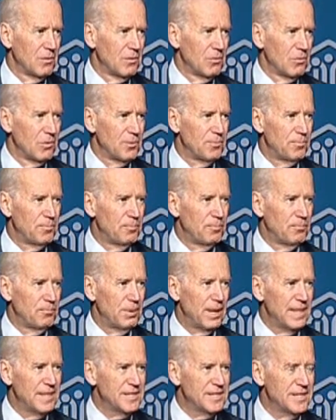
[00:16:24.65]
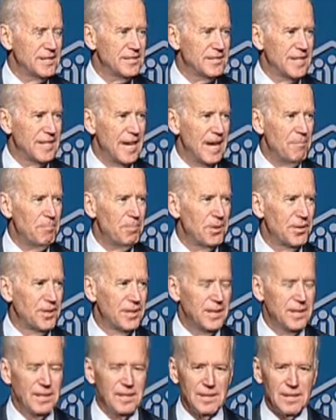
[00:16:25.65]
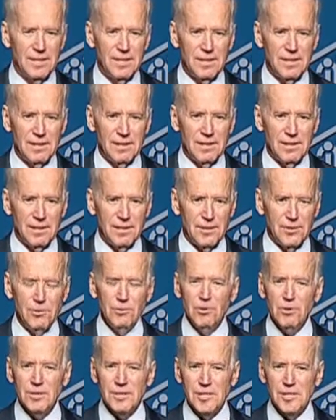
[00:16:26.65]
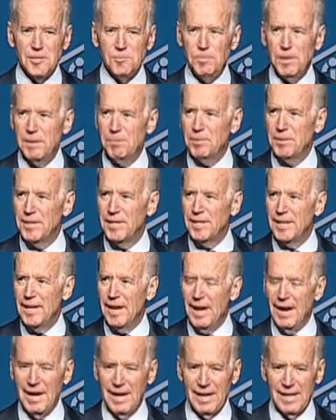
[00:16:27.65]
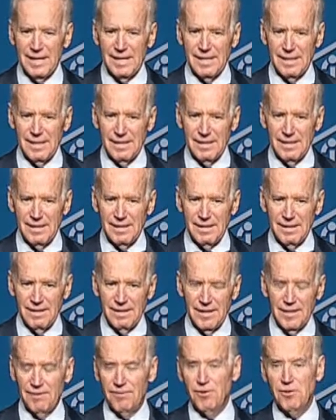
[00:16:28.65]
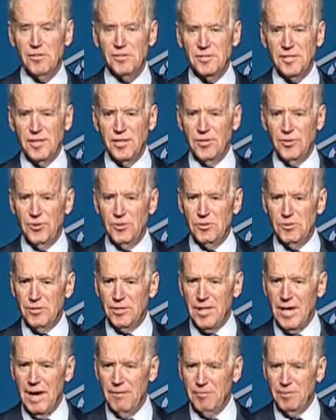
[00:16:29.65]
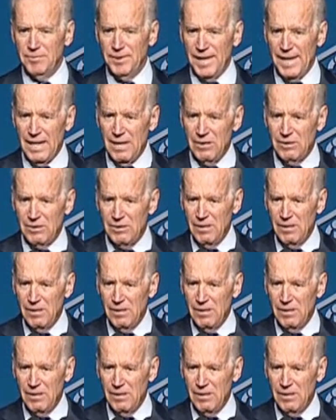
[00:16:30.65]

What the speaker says: With patience and empathy, you look these people in the eye, and the first thing you do is you calm them down.